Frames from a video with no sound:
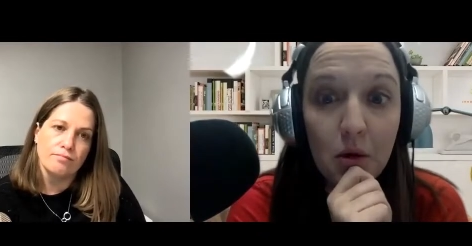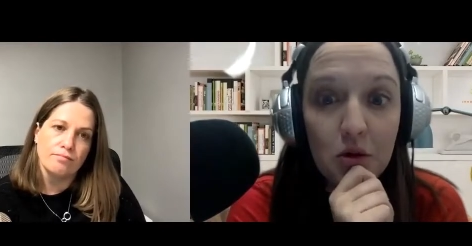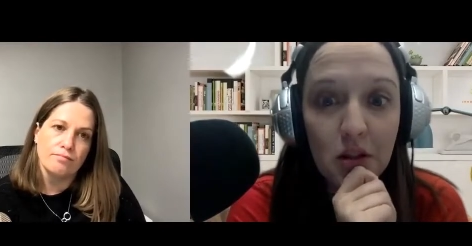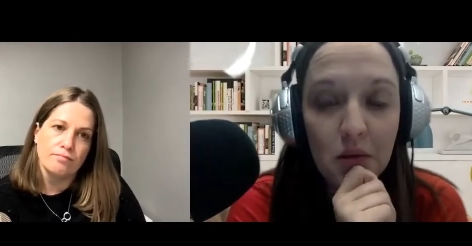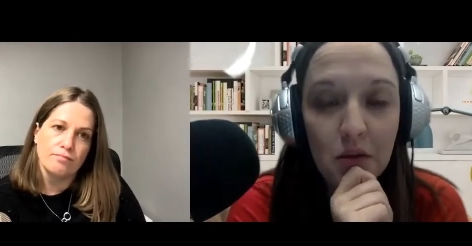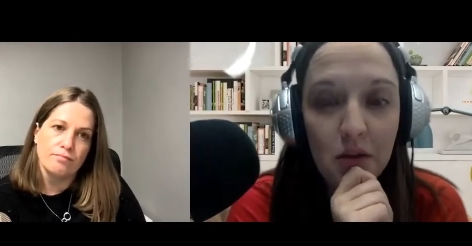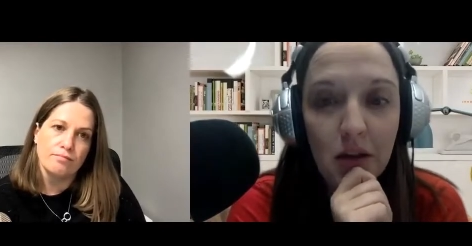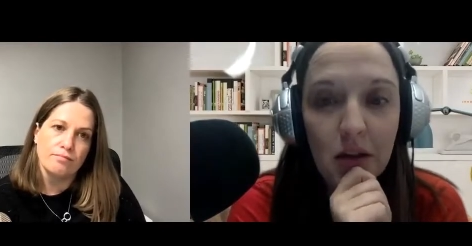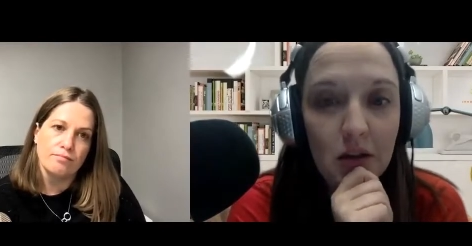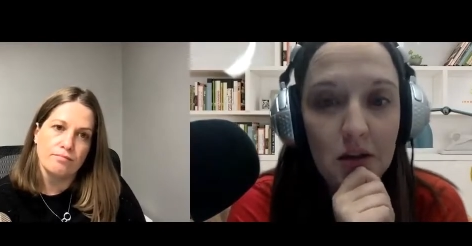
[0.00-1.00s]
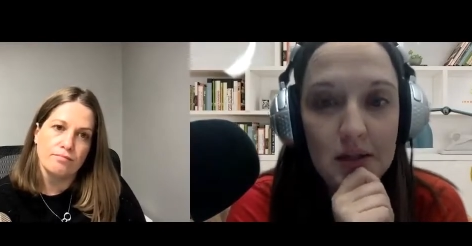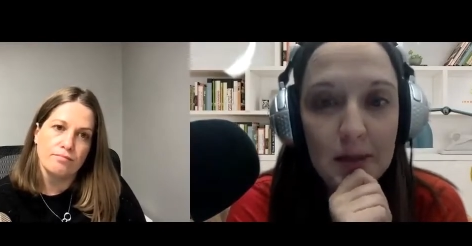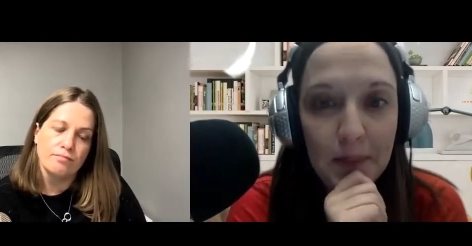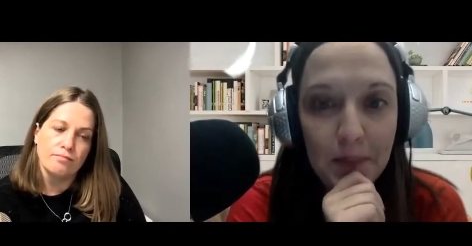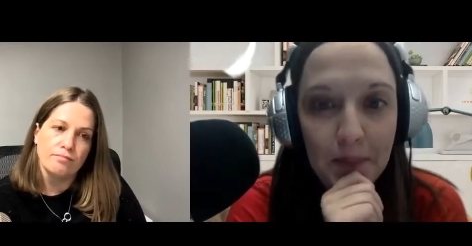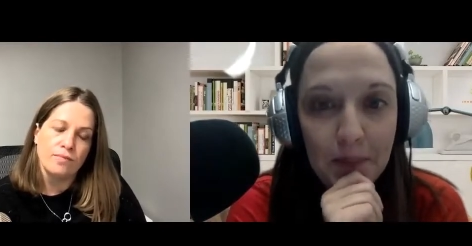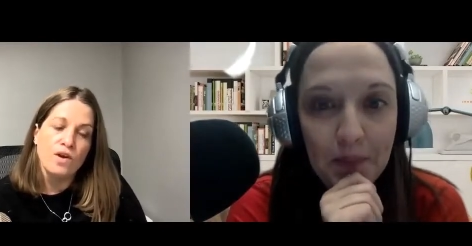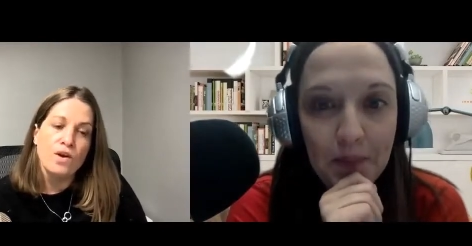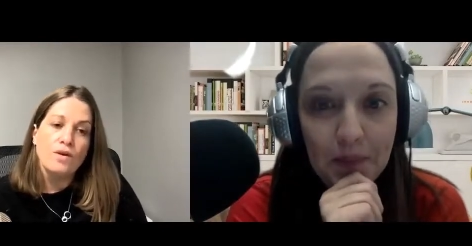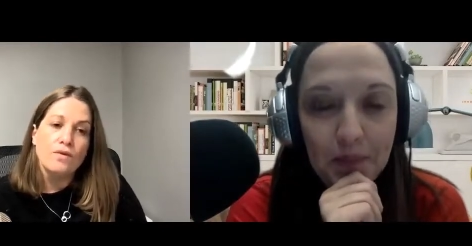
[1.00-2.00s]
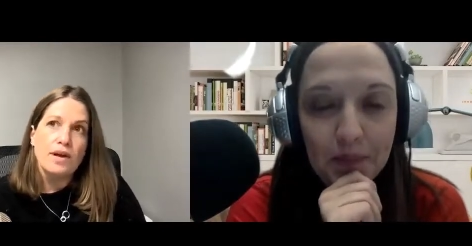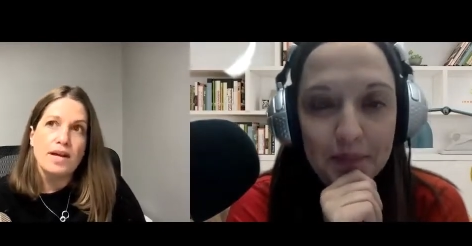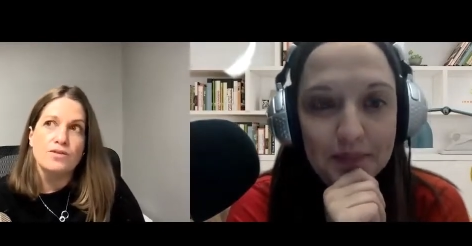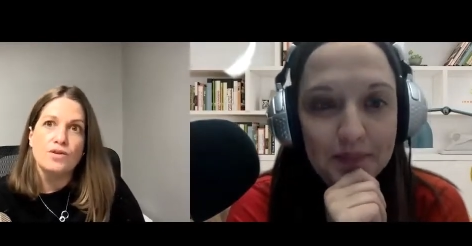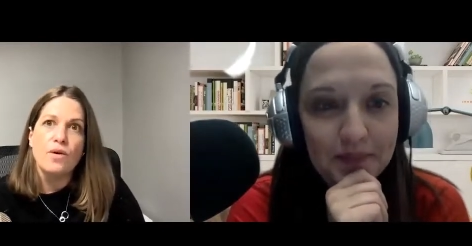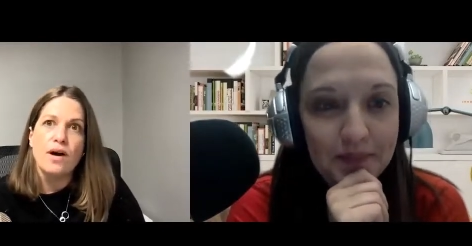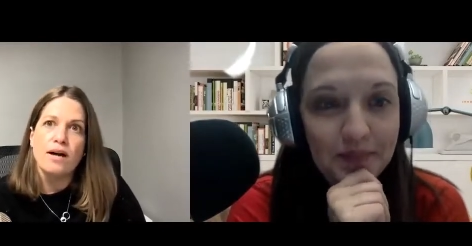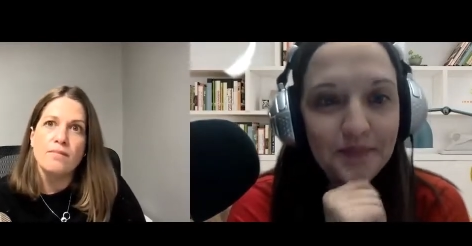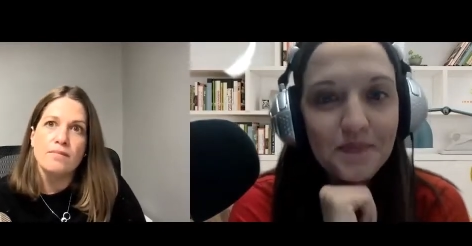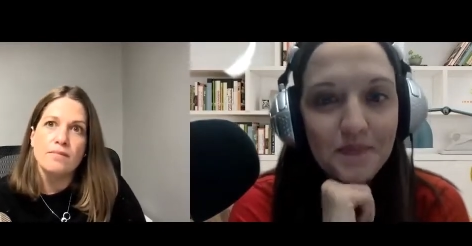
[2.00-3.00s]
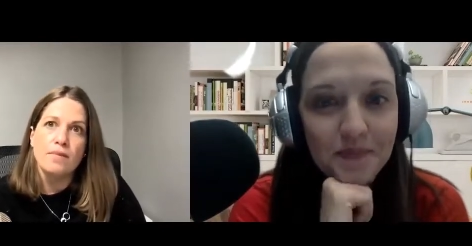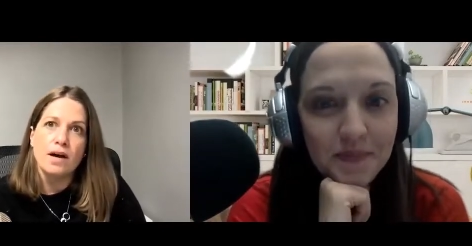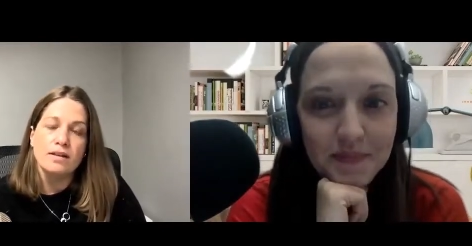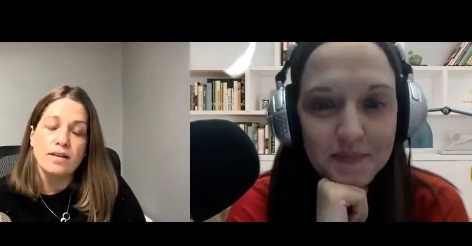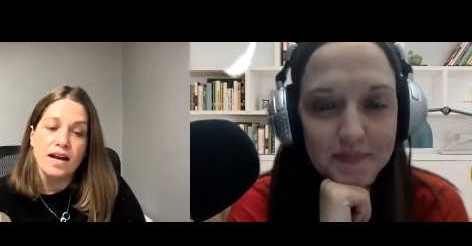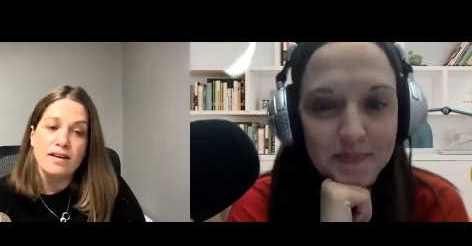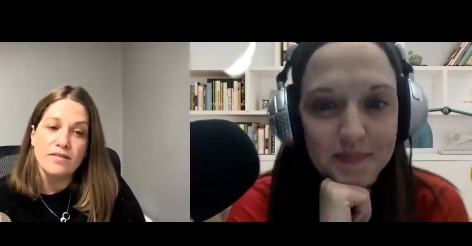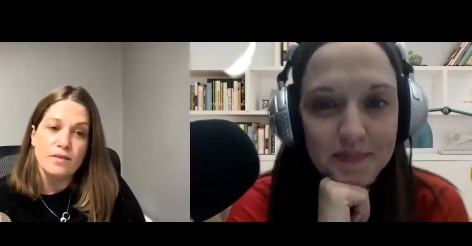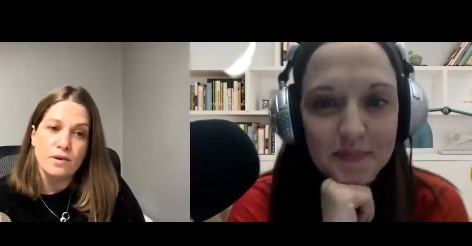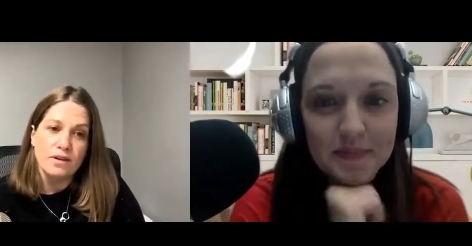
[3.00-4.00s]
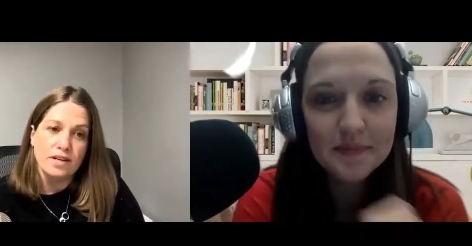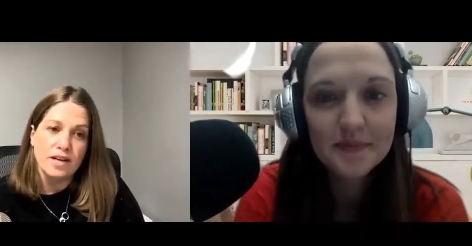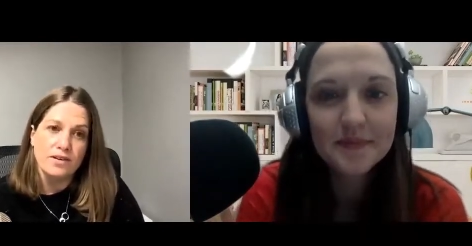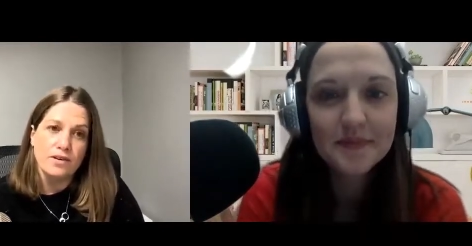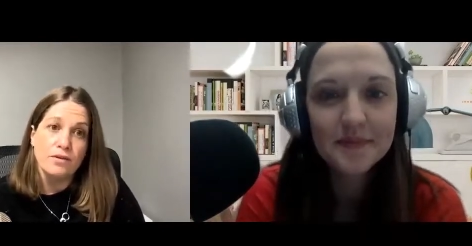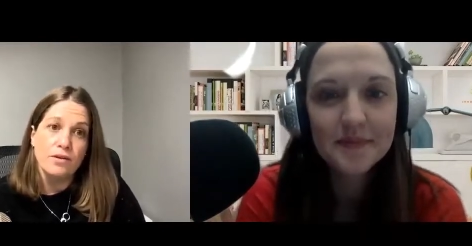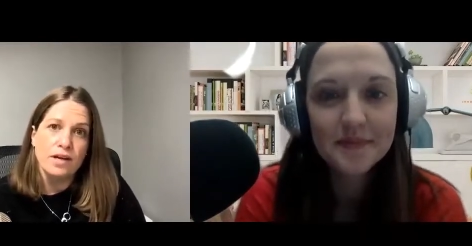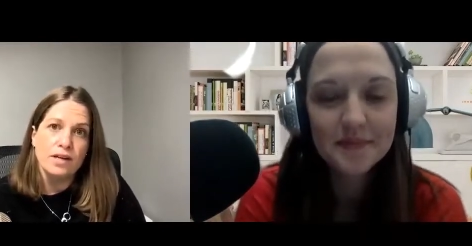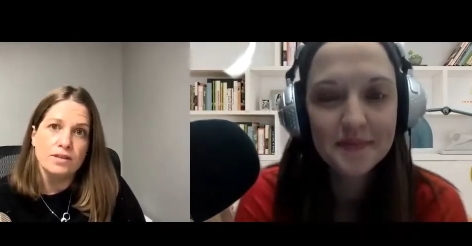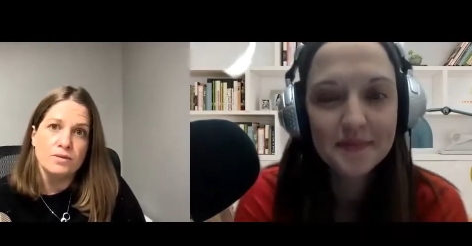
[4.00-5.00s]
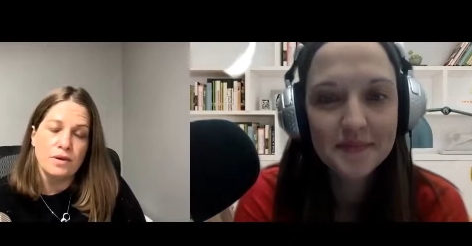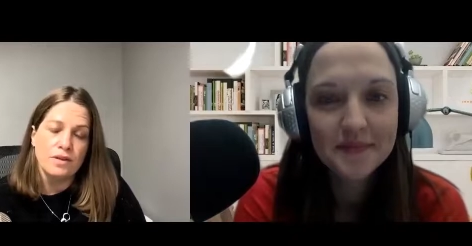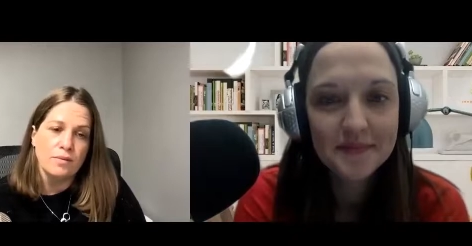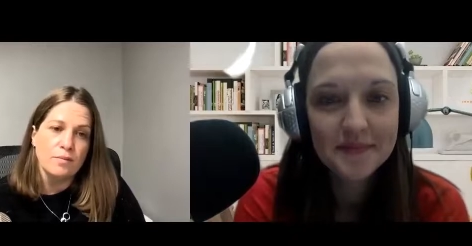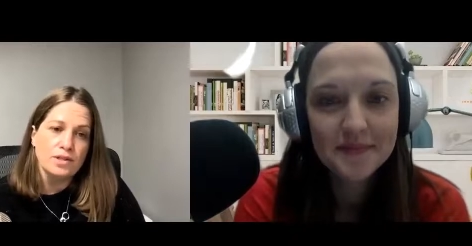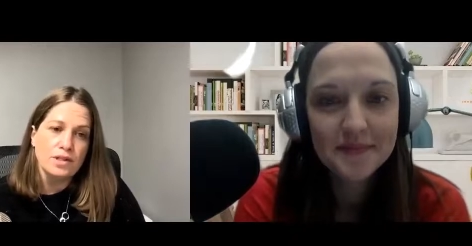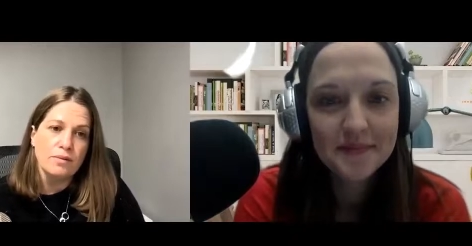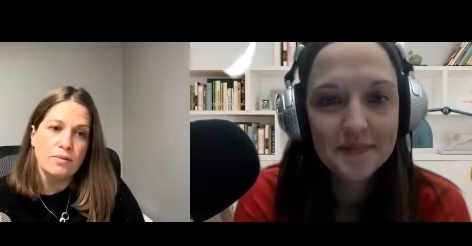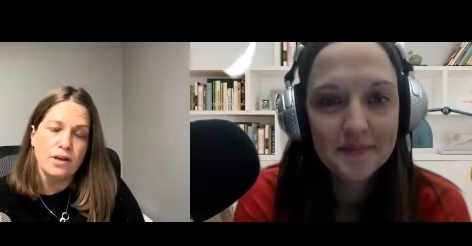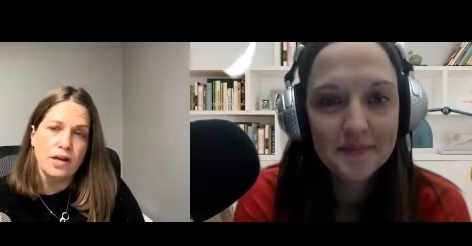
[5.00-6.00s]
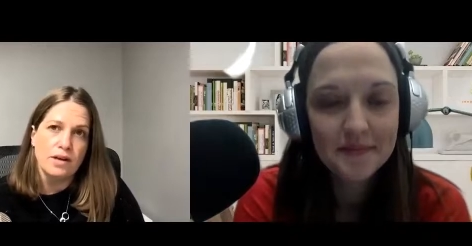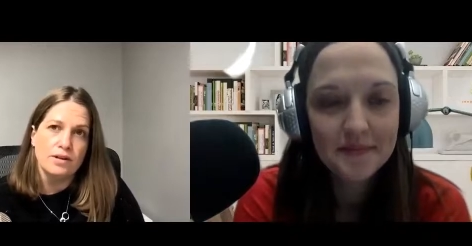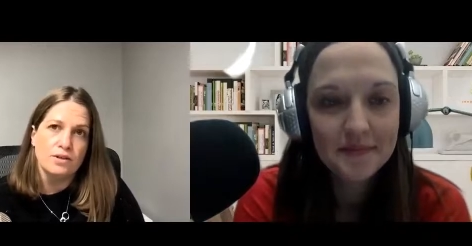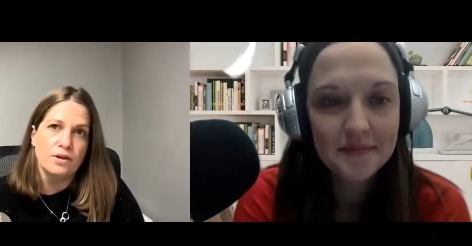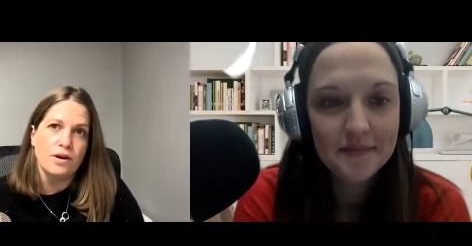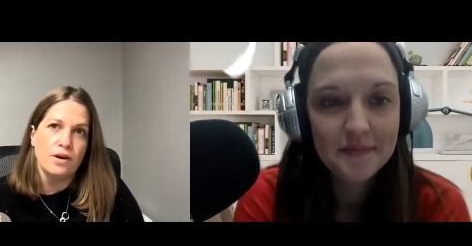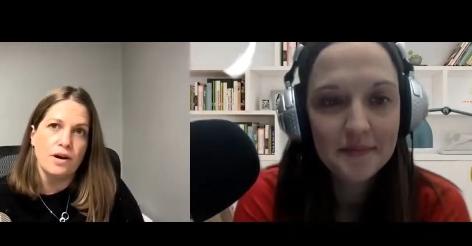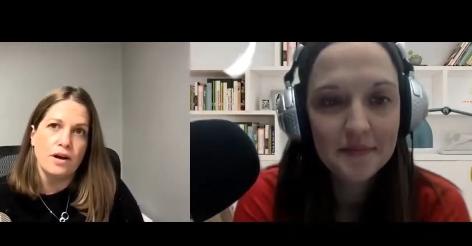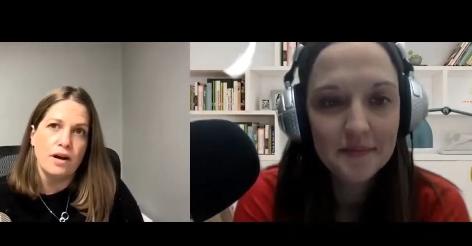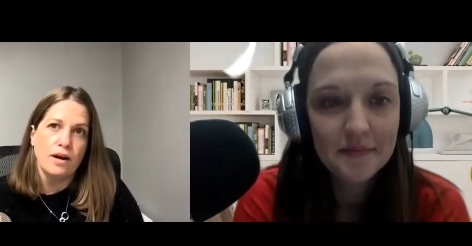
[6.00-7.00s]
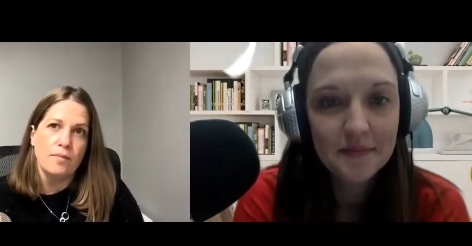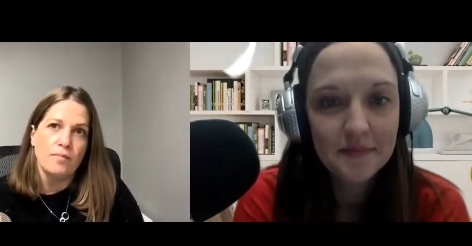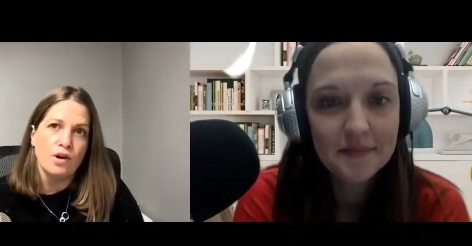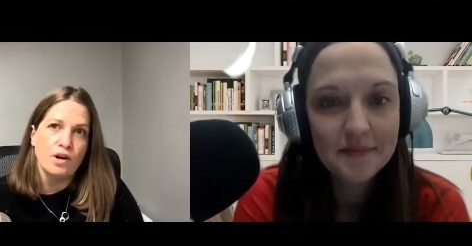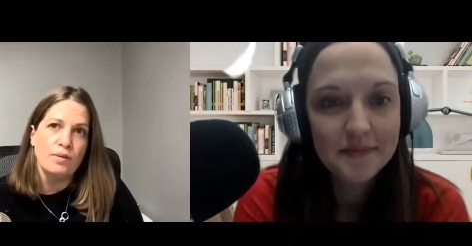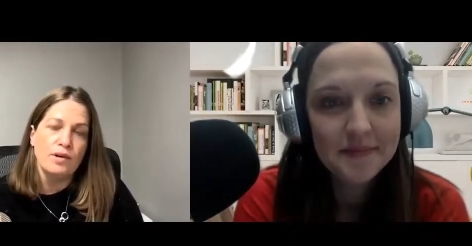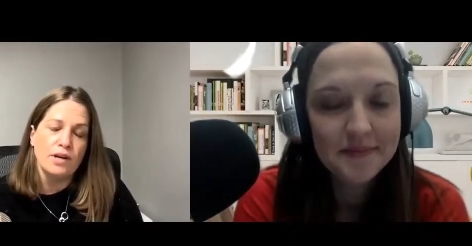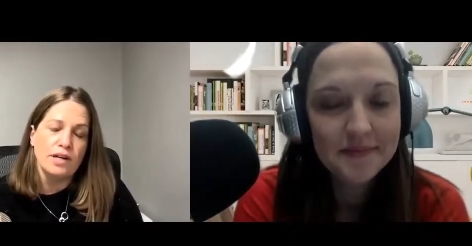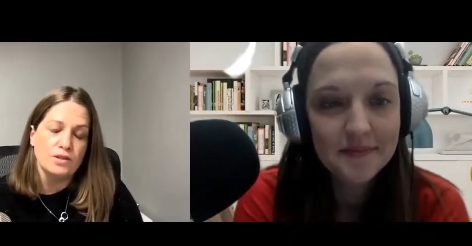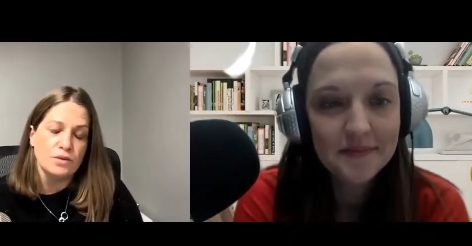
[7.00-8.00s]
Speaker 1: emergent communicators
Speaker 2: Right. So um, a lot of the work that I do is with emergent communicators or um, or communicators